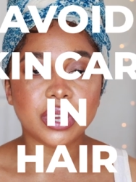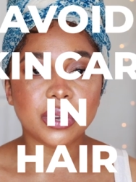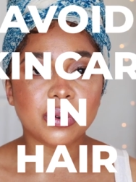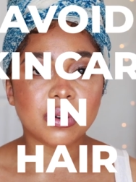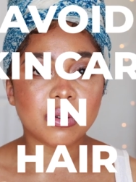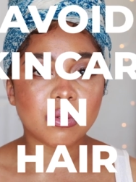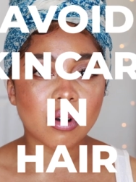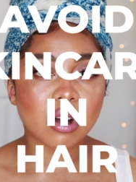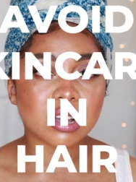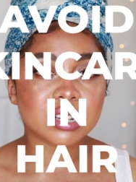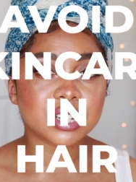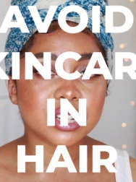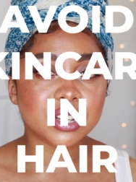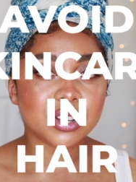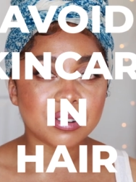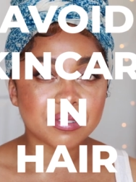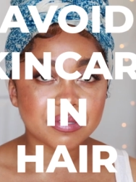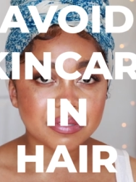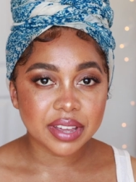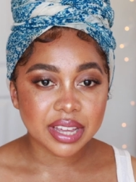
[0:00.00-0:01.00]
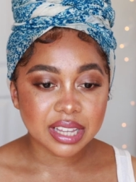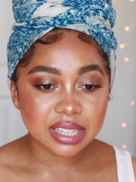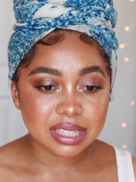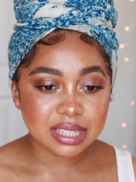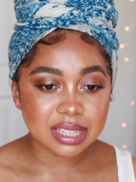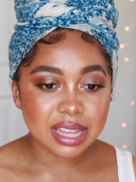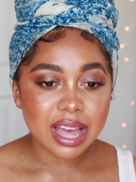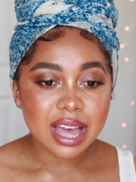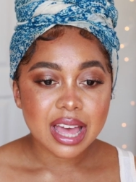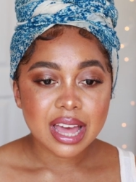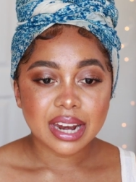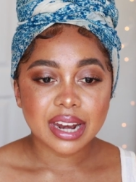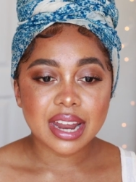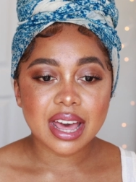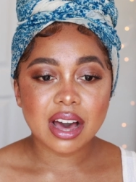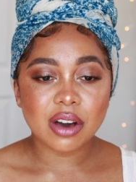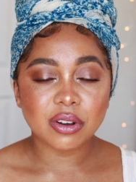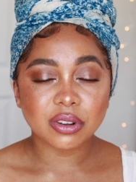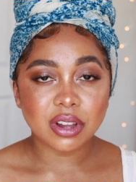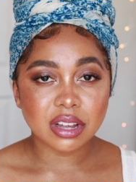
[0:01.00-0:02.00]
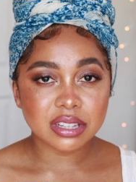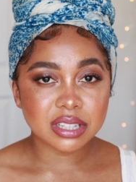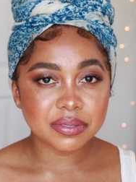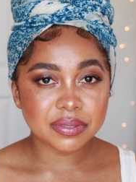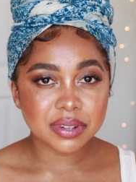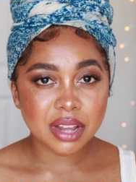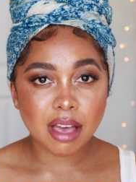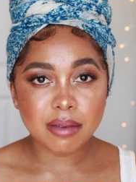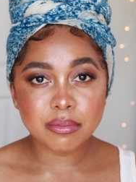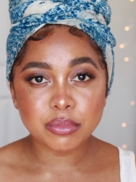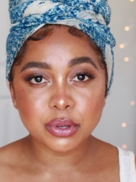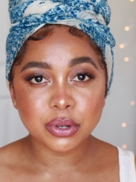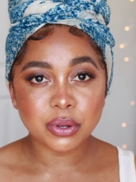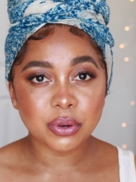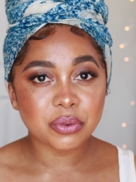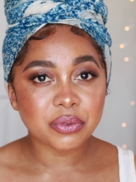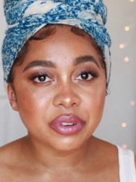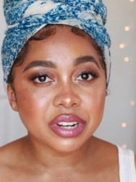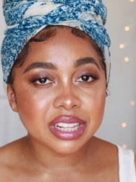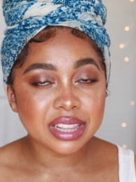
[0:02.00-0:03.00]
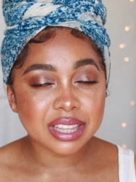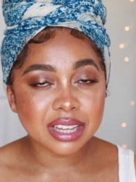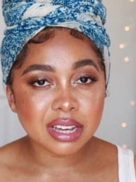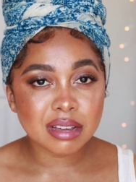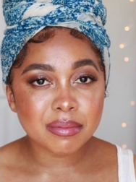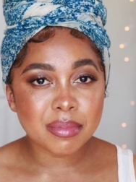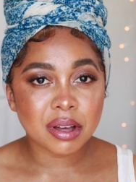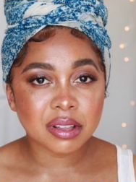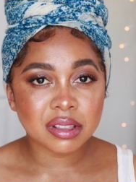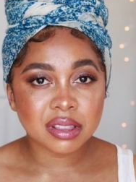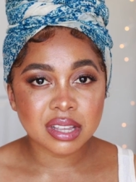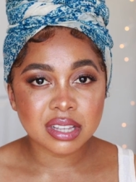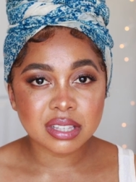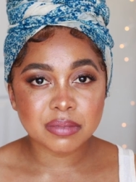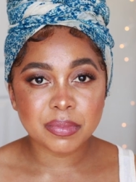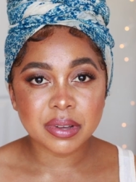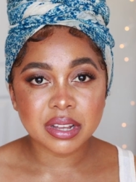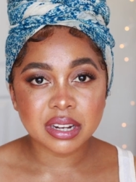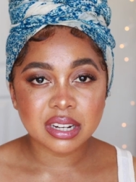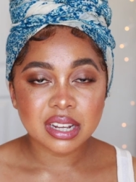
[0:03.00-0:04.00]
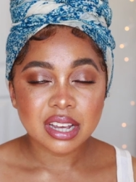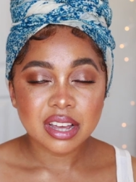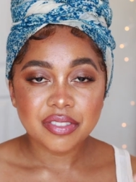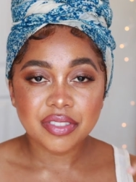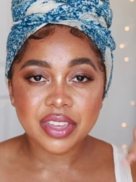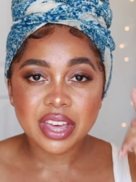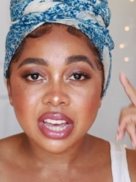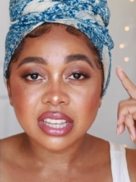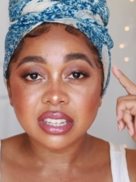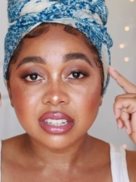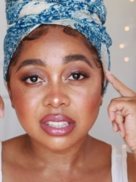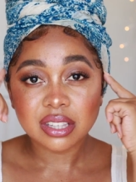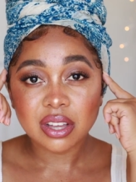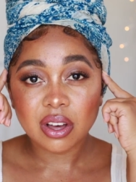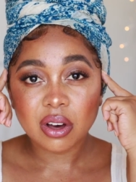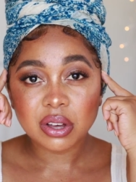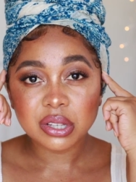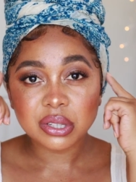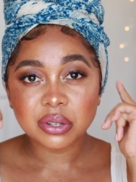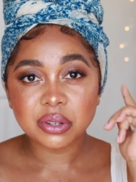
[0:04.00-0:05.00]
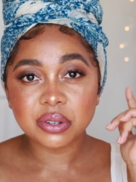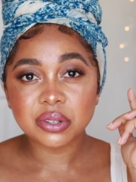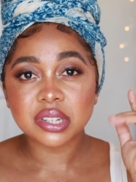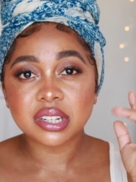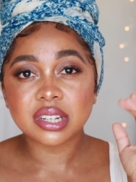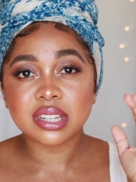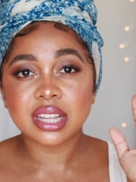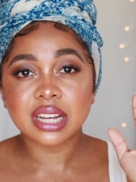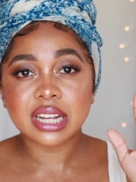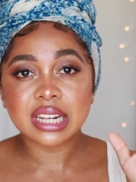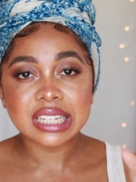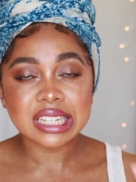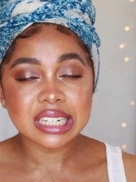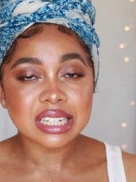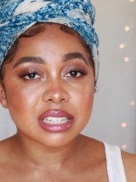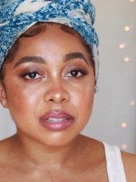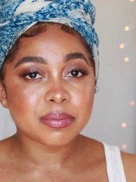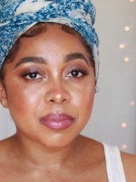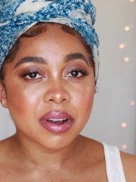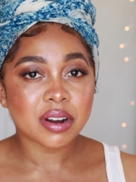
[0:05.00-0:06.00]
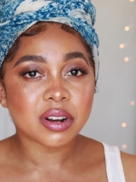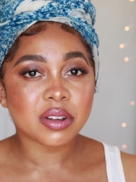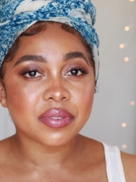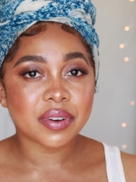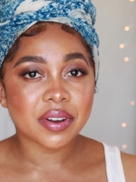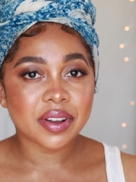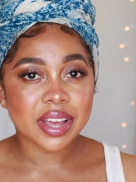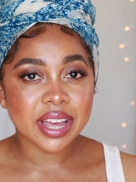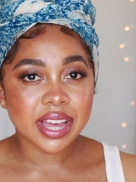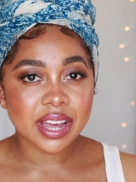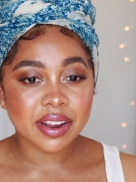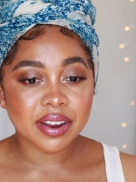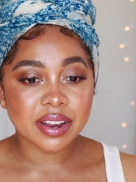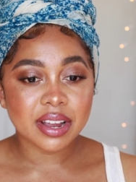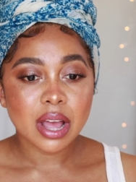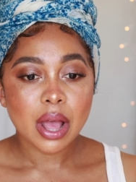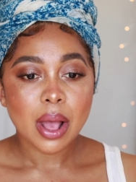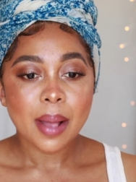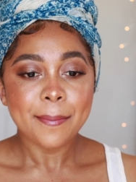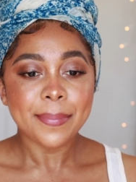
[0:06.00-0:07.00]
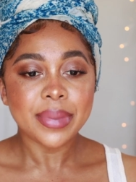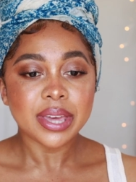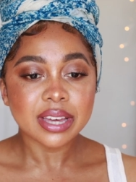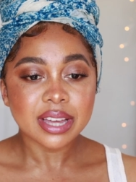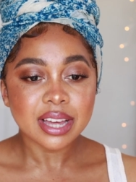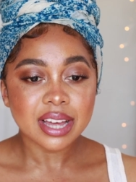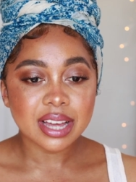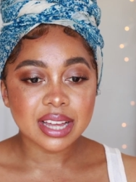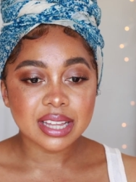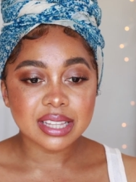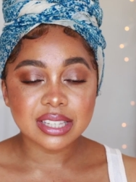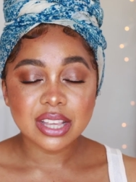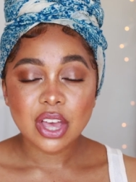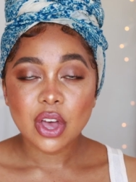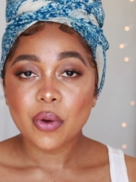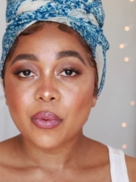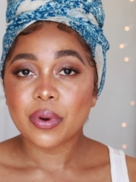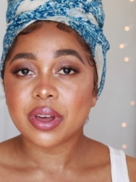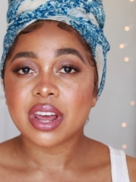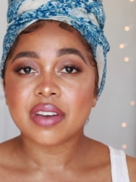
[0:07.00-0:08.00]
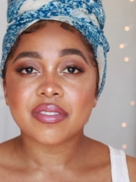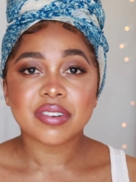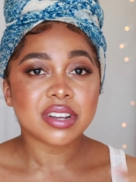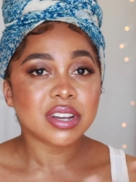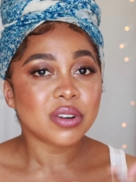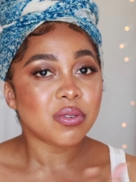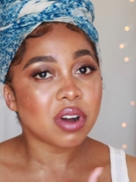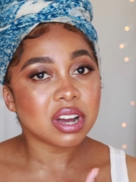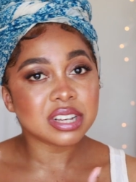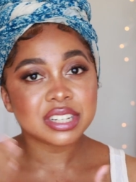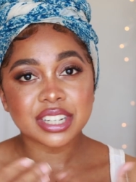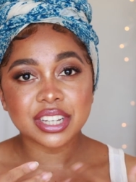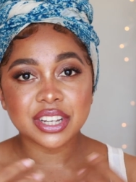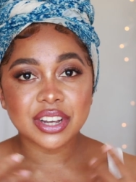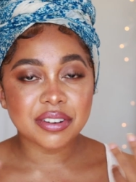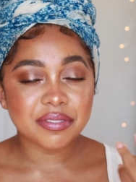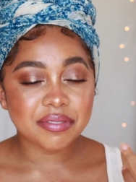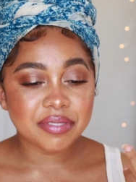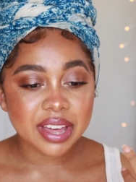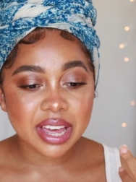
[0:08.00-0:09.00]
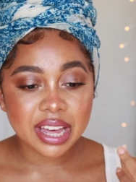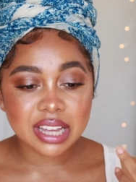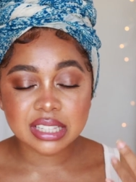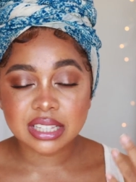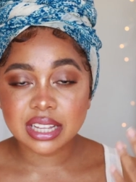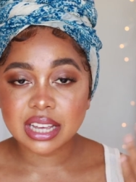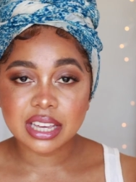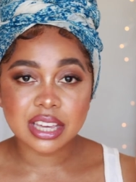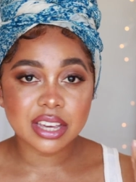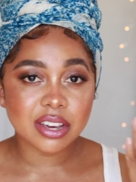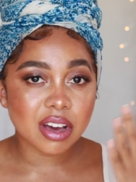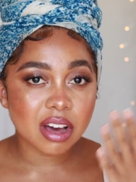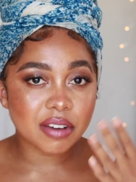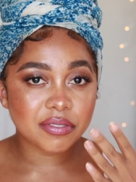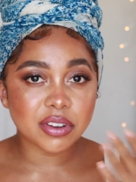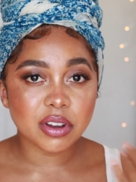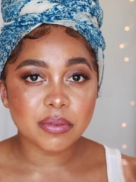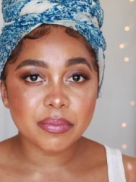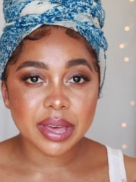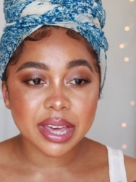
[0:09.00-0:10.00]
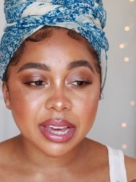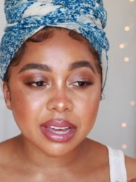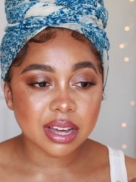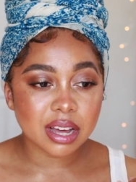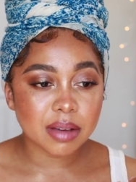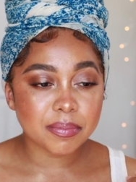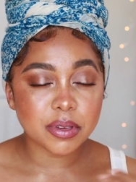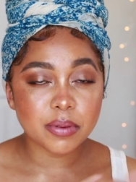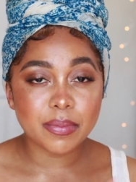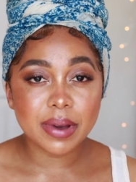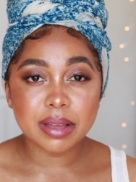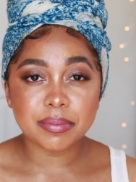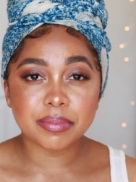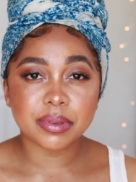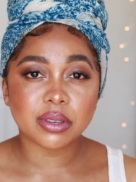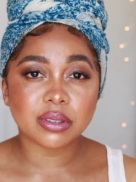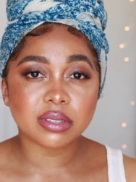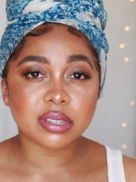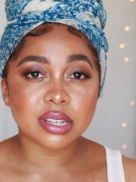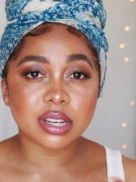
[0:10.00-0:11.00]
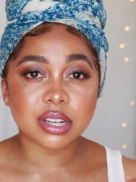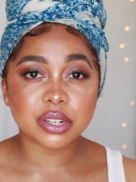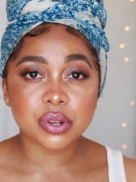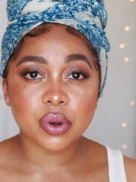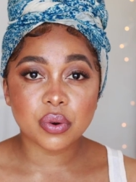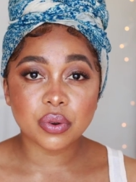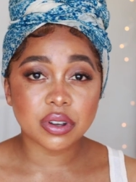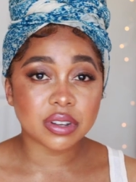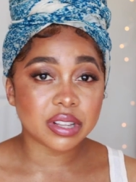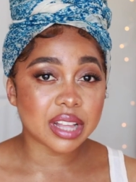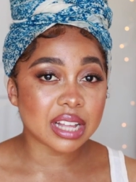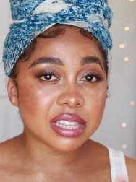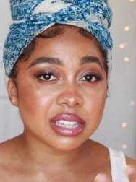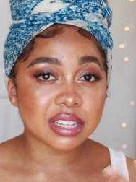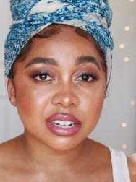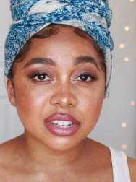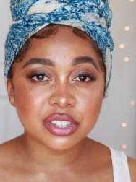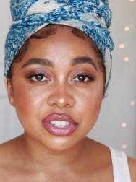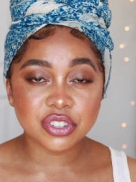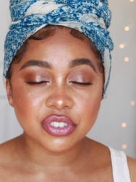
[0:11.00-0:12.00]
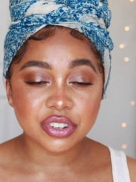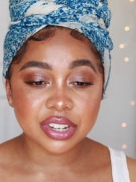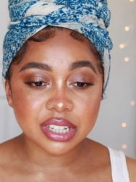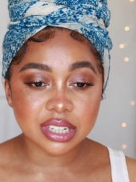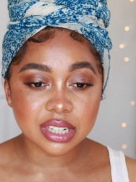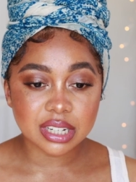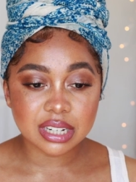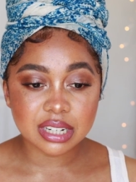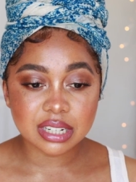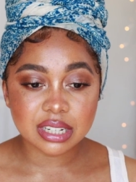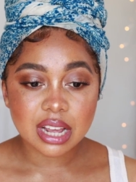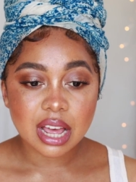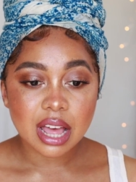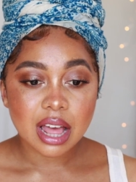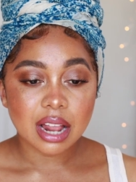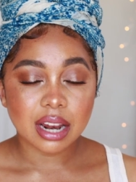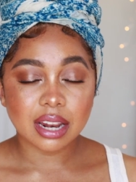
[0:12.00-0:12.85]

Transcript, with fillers: when you are washing your face. Now, lots of times we don't really think about this, but the edges are also usually the cleanest part of our hair because whenever you're washing your face, taking off your makeup, you might be using a toner that's an astringent